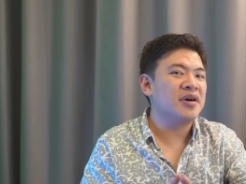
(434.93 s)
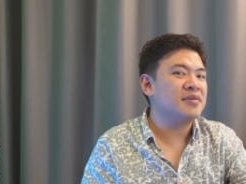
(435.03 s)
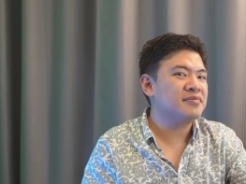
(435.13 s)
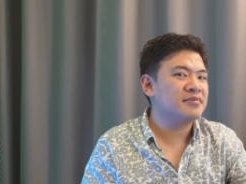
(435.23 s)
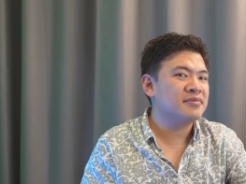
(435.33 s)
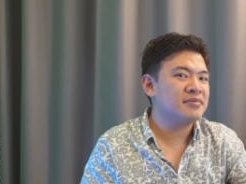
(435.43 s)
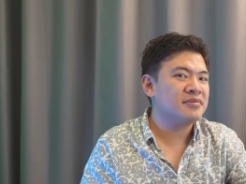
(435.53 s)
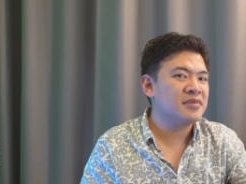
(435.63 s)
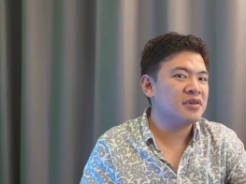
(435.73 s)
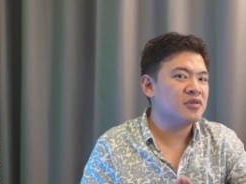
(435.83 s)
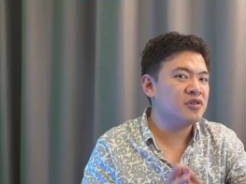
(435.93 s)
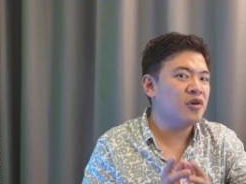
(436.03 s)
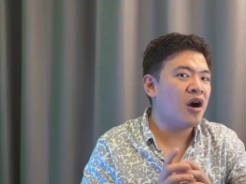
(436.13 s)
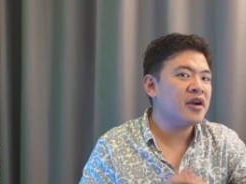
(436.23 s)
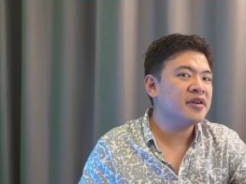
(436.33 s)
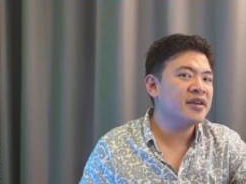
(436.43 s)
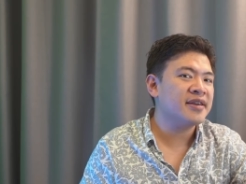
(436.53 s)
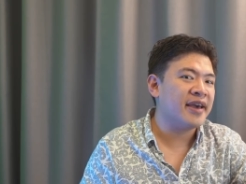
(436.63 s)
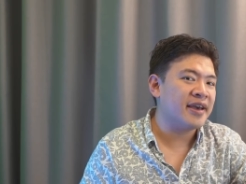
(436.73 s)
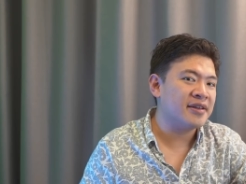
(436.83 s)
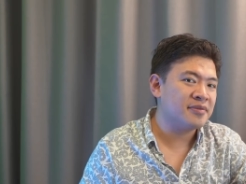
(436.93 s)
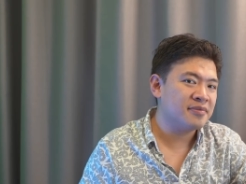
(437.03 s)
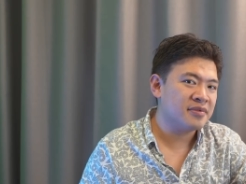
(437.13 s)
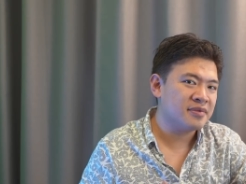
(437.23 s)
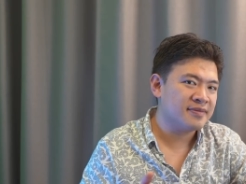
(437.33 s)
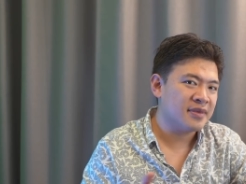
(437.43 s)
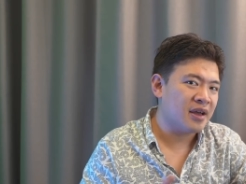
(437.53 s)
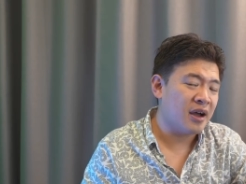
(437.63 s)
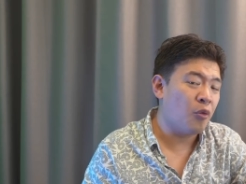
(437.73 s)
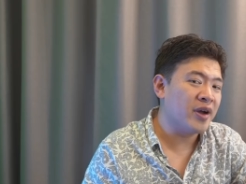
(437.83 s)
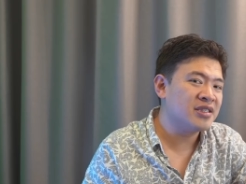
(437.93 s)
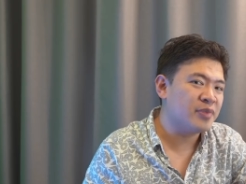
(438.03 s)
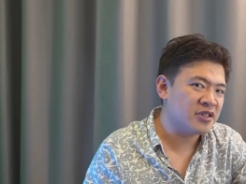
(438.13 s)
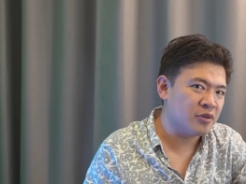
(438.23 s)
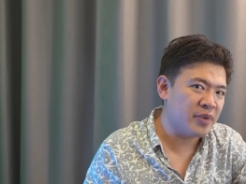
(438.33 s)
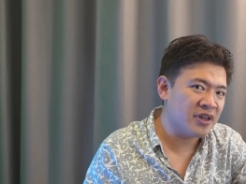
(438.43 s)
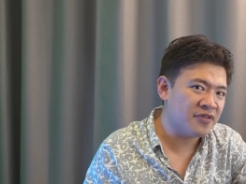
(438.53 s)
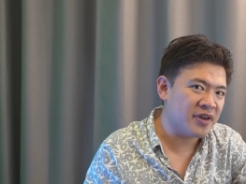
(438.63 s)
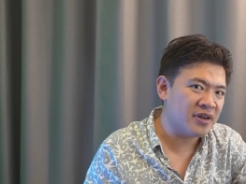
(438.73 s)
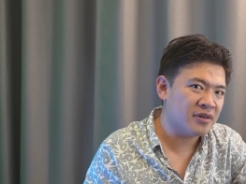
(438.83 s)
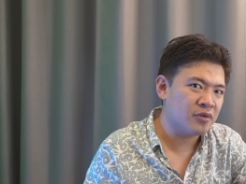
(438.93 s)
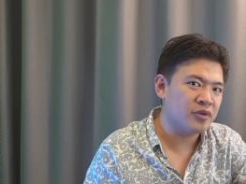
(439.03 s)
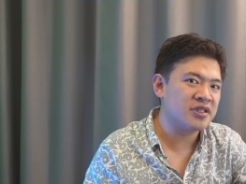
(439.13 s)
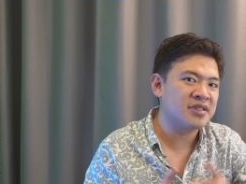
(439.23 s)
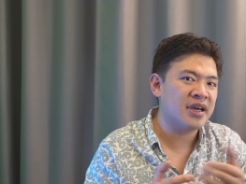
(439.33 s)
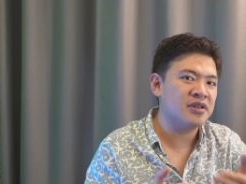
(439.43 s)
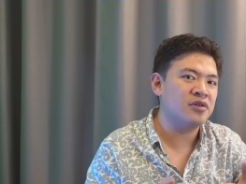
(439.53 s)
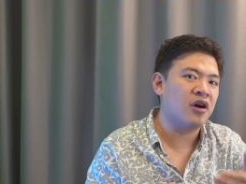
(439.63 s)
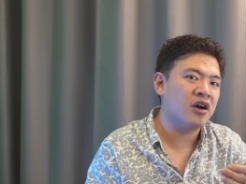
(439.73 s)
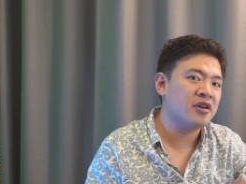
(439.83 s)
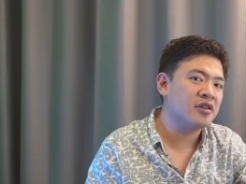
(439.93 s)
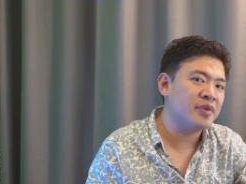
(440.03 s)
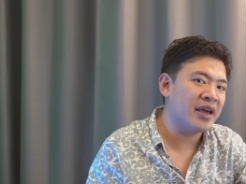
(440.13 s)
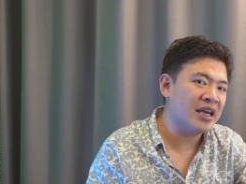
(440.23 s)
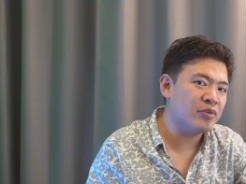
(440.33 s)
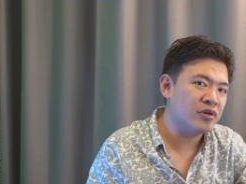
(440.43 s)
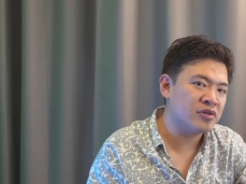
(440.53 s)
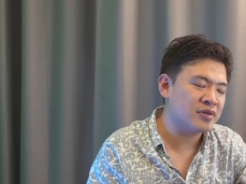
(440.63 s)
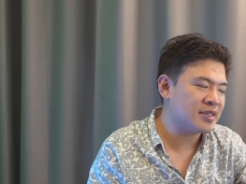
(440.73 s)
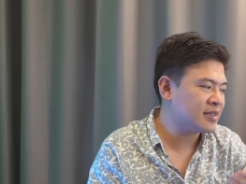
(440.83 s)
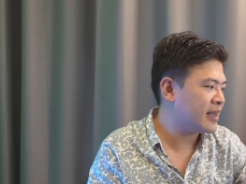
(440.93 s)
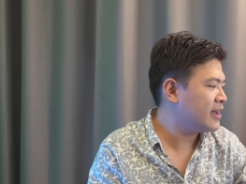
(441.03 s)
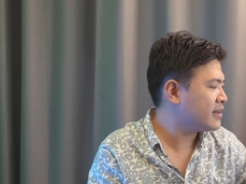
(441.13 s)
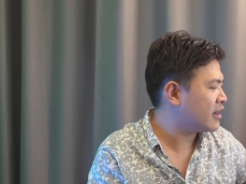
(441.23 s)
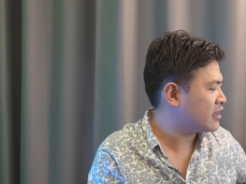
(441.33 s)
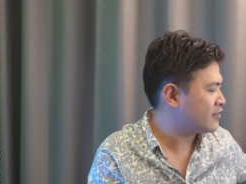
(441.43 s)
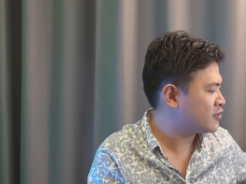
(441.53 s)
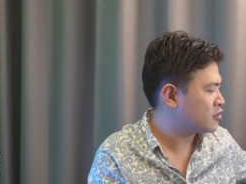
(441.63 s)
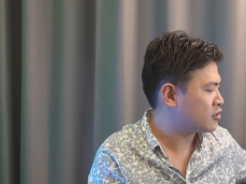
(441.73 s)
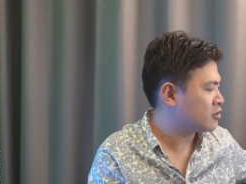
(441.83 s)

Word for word: But you are going to gain one special benefit, which is that you are going to be able to stake that E T H